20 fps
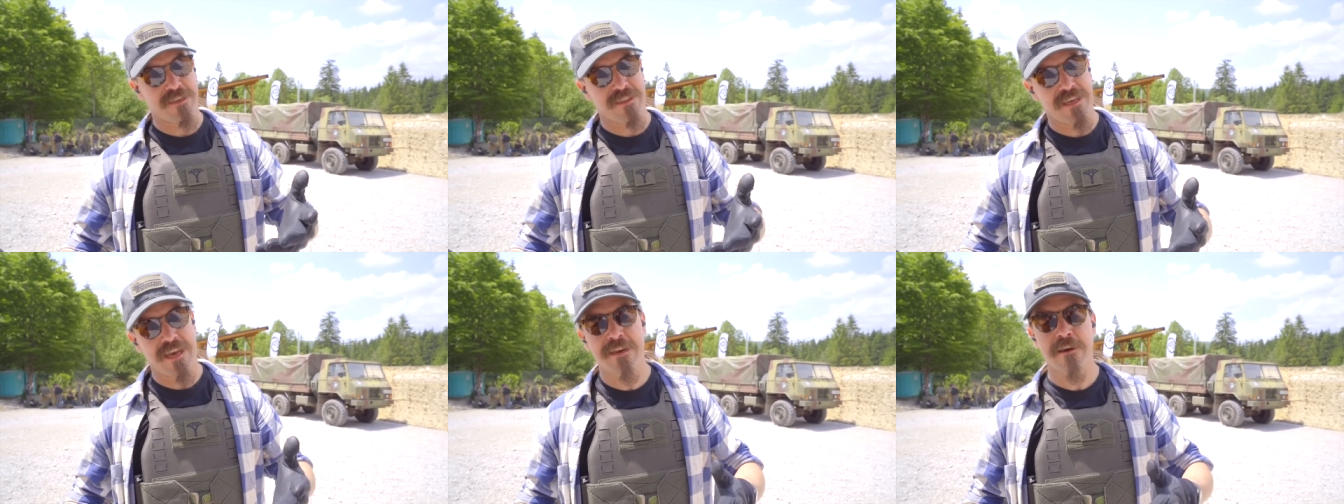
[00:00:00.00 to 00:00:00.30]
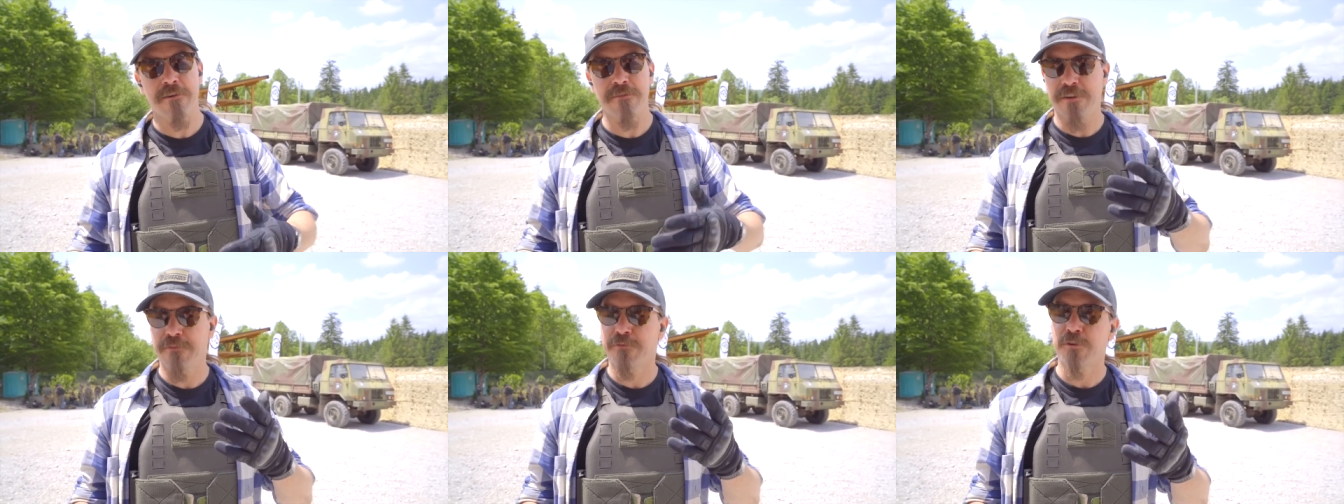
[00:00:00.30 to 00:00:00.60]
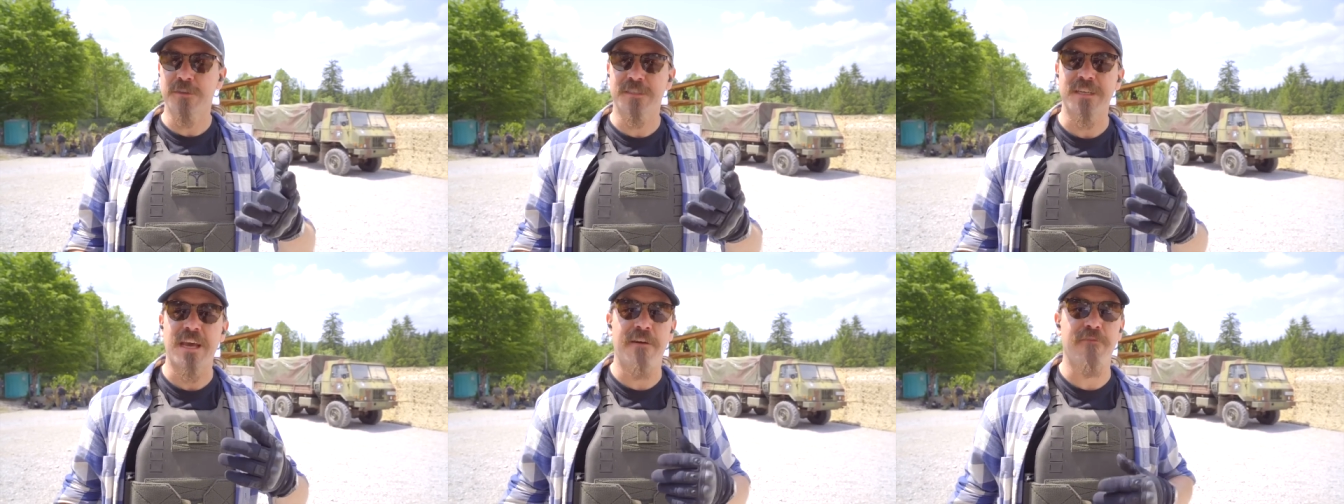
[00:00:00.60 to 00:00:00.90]
that out. And of
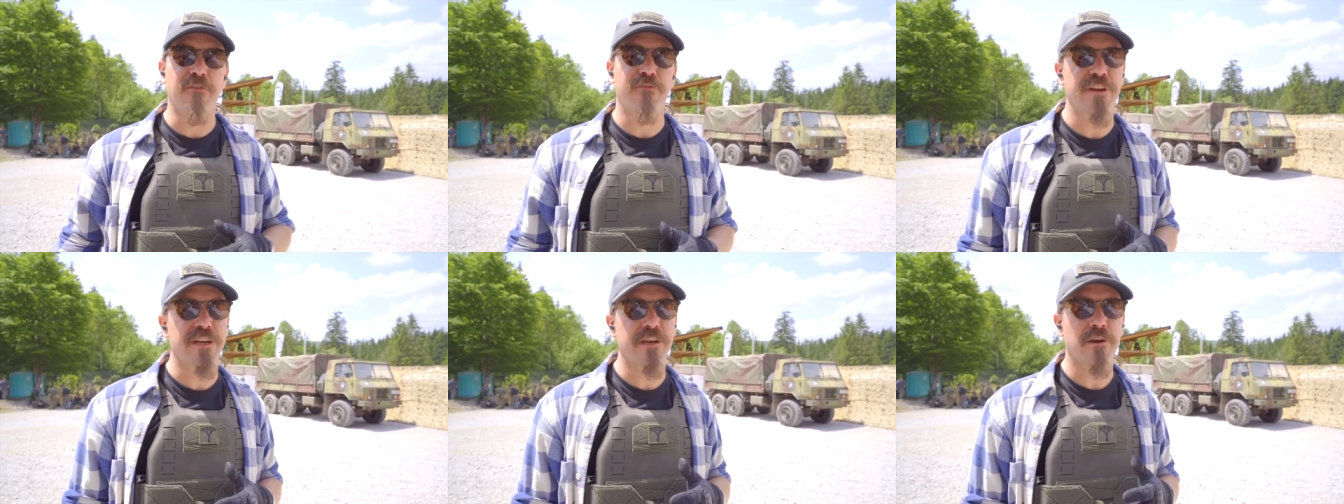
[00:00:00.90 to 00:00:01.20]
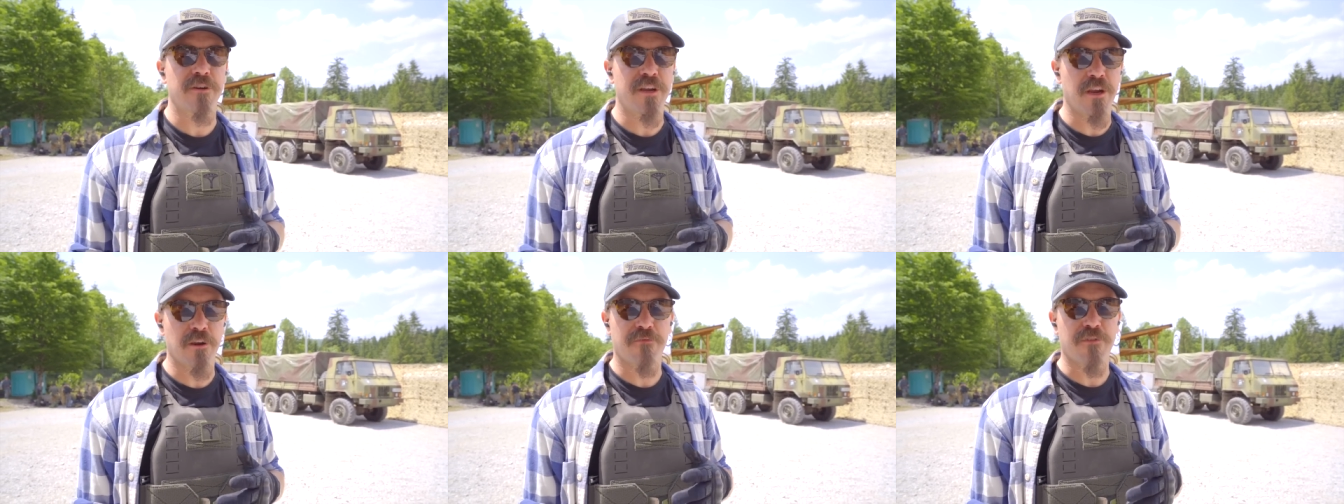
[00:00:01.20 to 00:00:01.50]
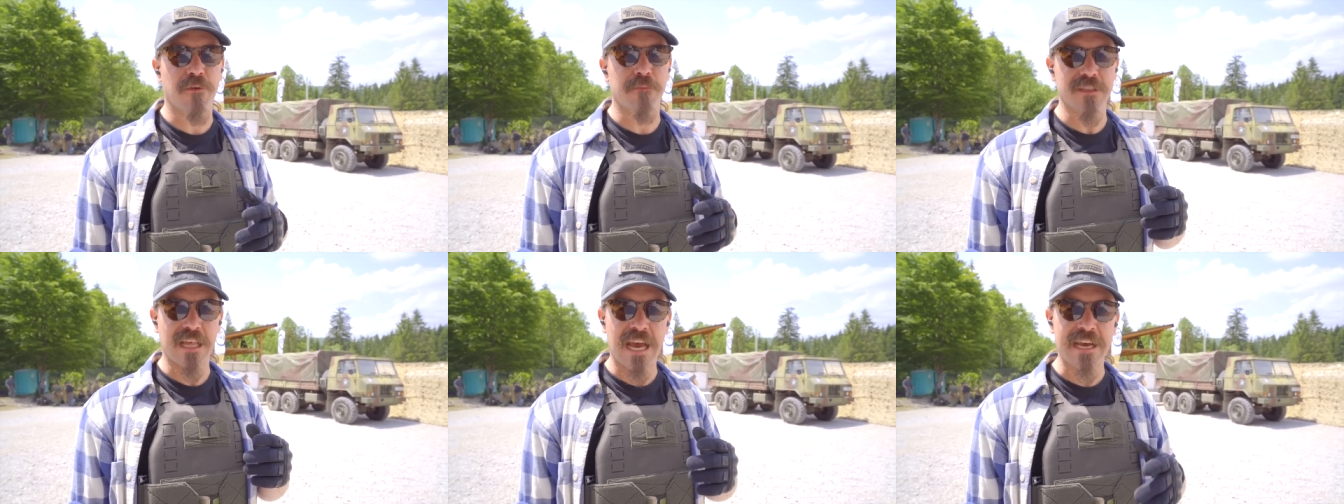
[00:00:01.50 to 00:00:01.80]
course, I have a video here
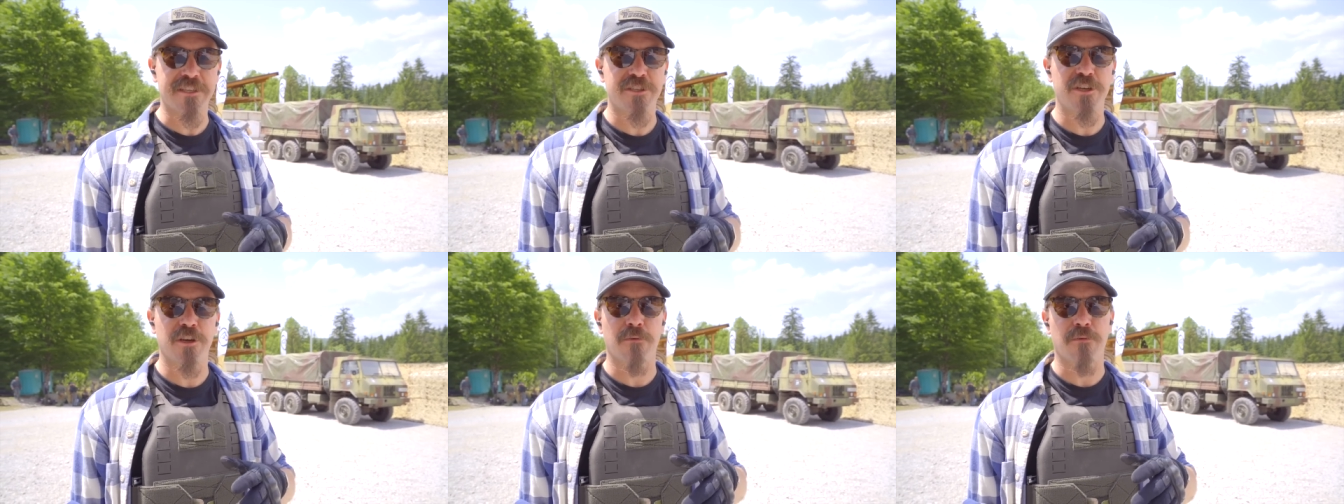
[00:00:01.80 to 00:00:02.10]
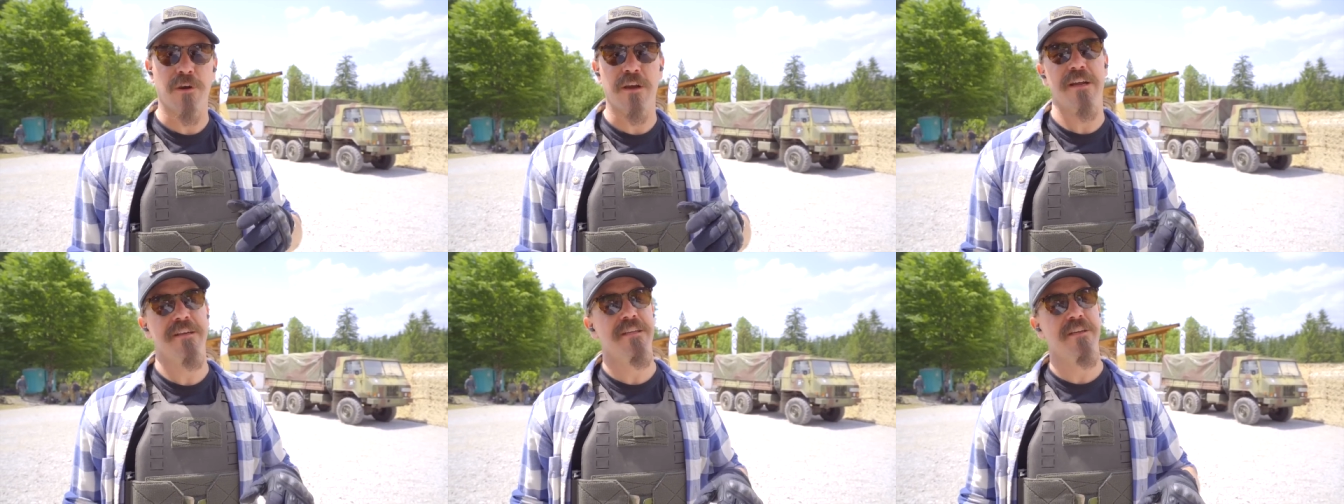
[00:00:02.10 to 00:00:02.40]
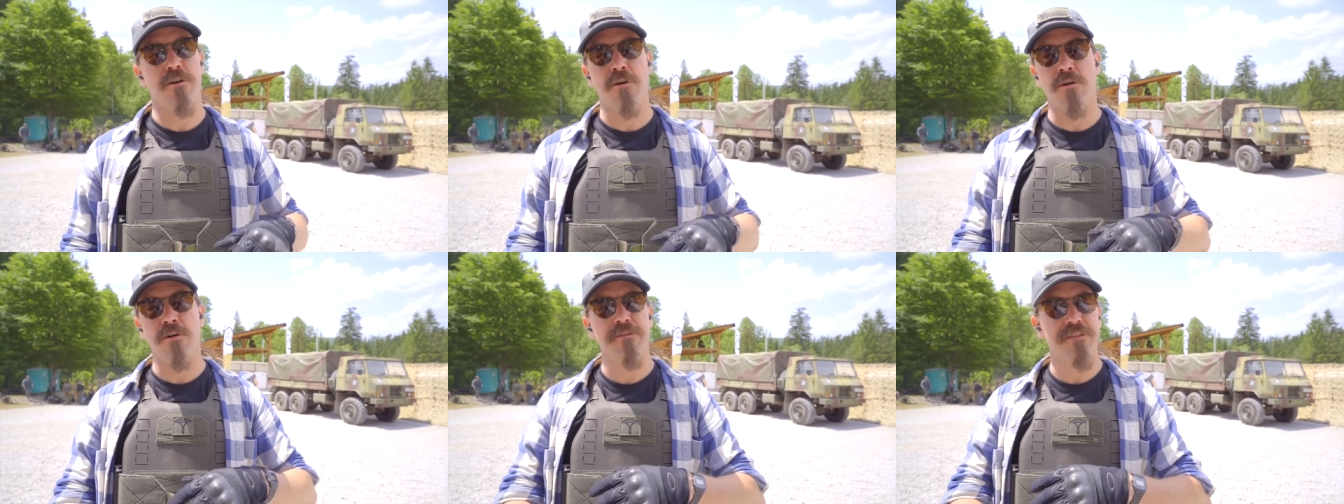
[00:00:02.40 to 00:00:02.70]
from last year where I did
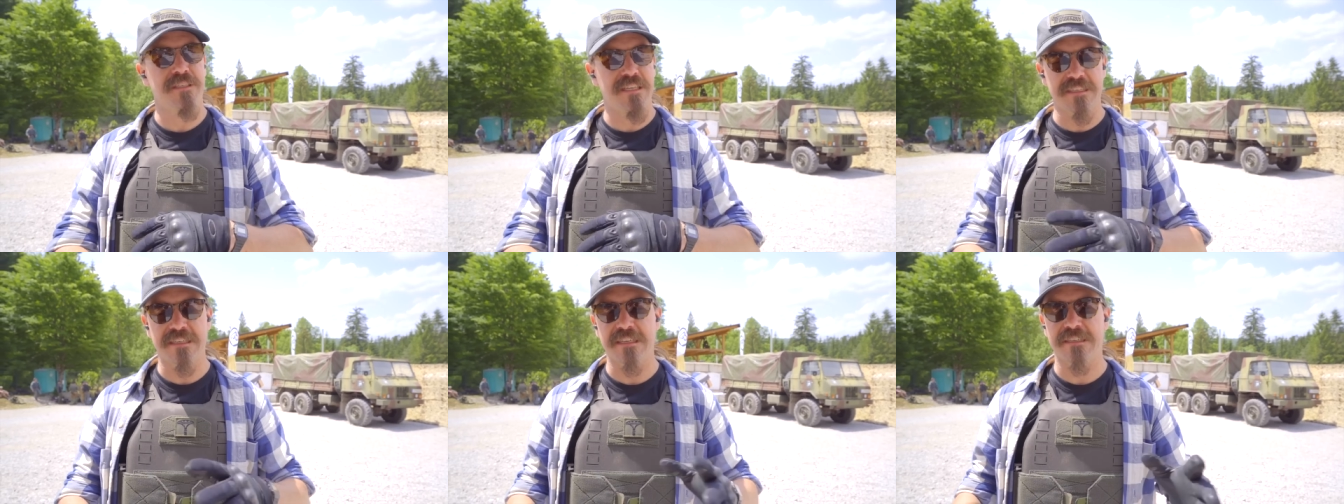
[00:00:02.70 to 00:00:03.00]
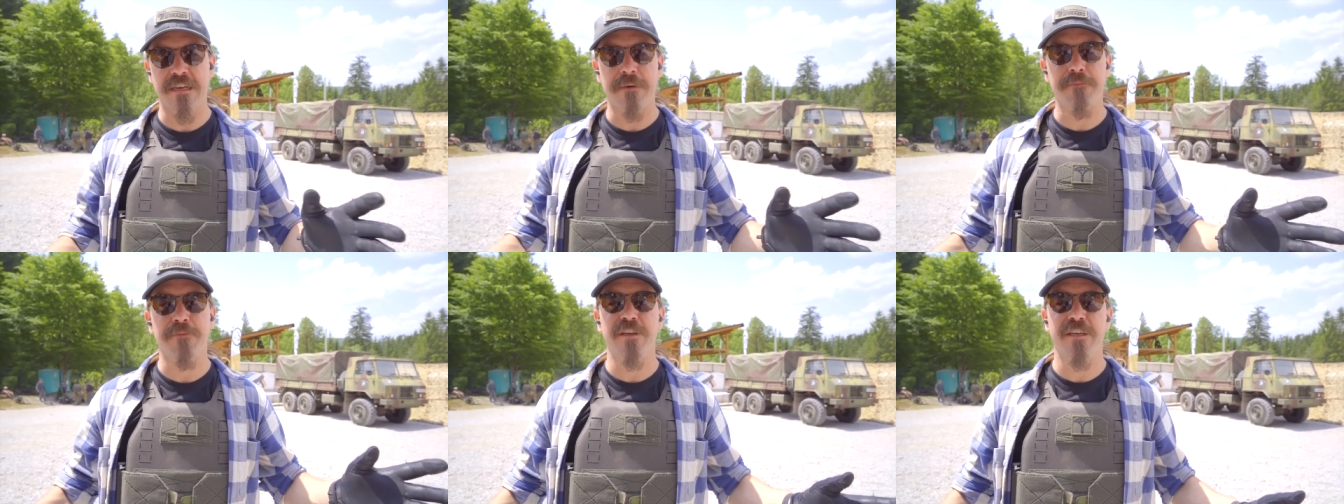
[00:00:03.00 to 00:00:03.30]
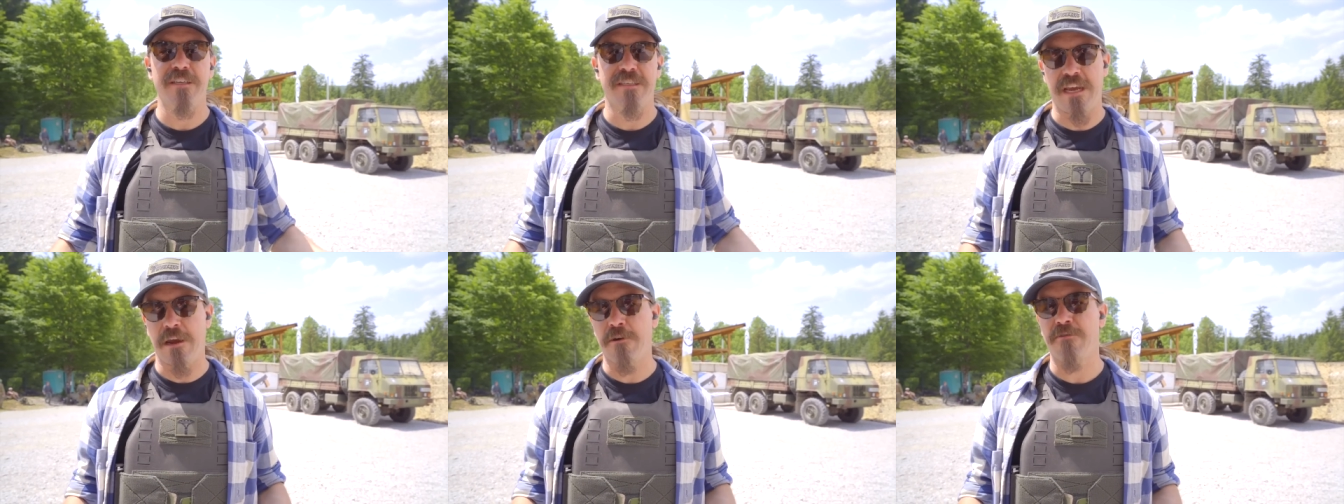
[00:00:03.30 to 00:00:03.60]
a whole disassembly,
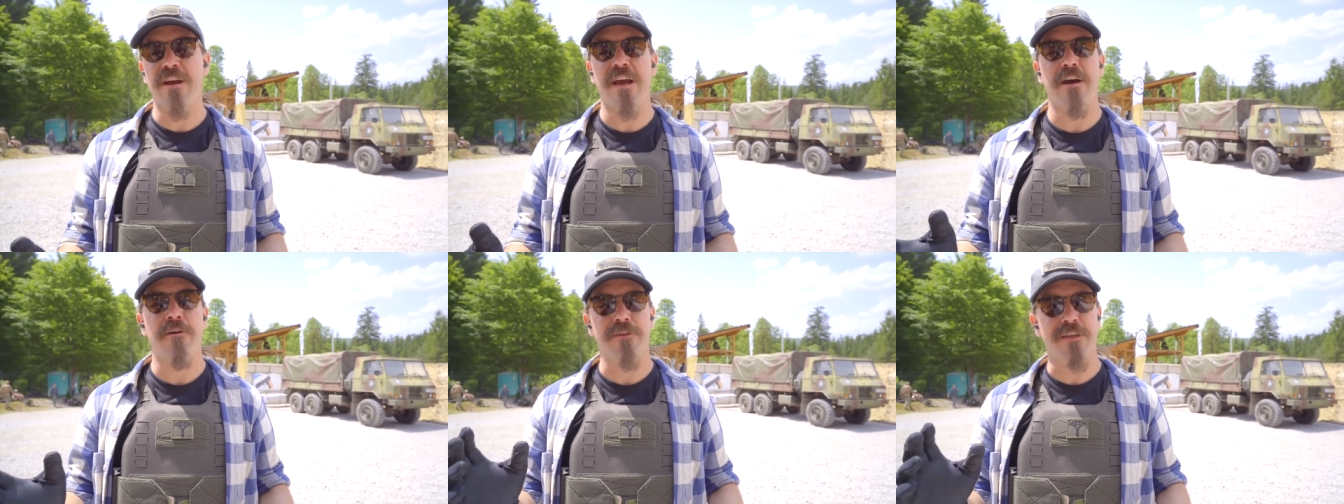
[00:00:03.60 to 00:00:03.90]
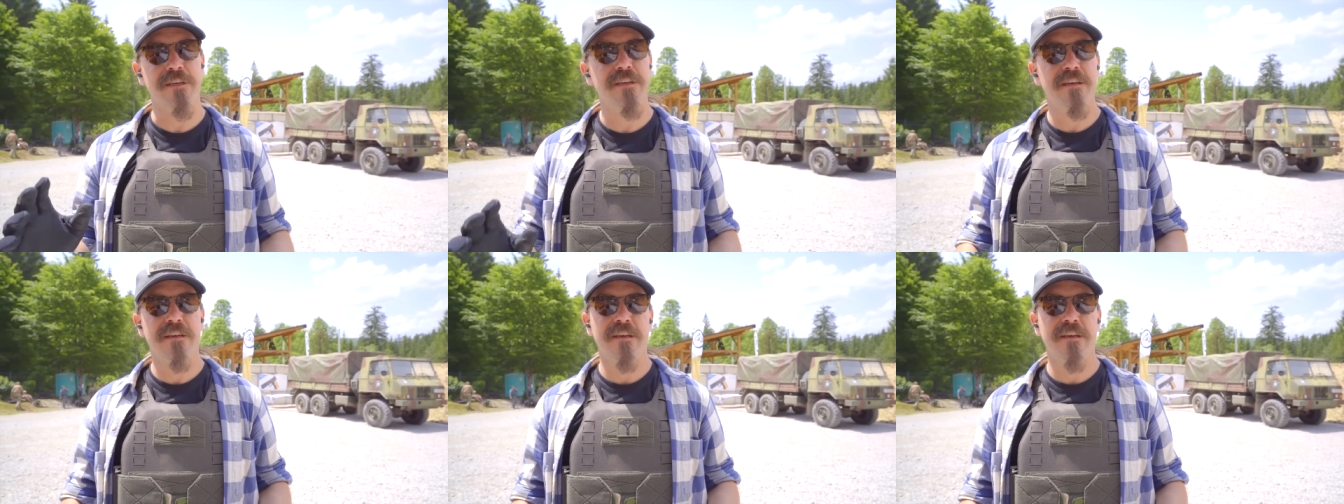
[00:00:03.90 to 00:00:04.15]
teardown,